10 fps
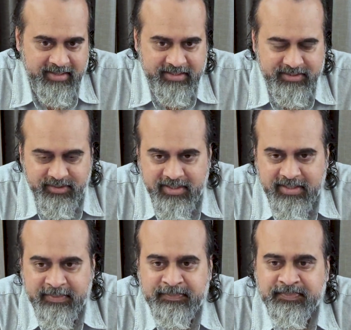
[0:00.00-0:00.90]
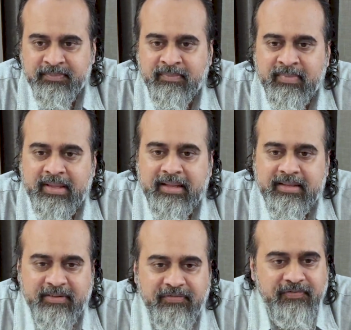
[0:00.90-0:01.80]
So
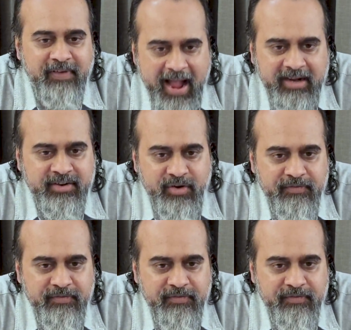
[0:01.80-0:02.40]
the fact